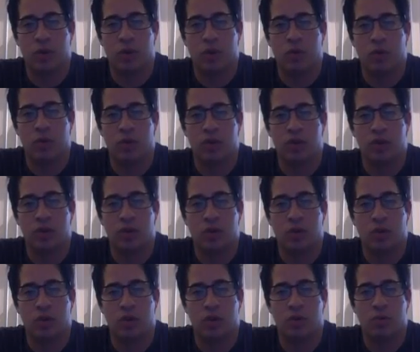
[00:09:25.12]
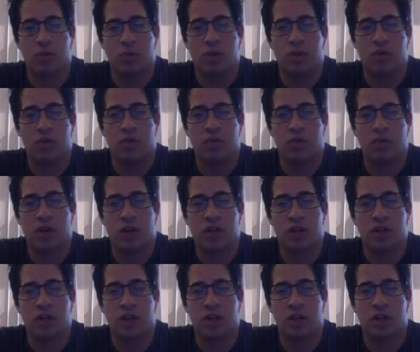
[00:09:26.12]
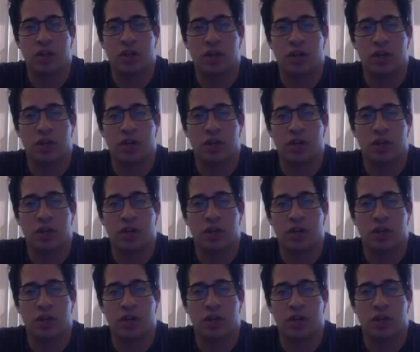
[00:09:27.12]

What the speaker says: Well, this is going to be friction,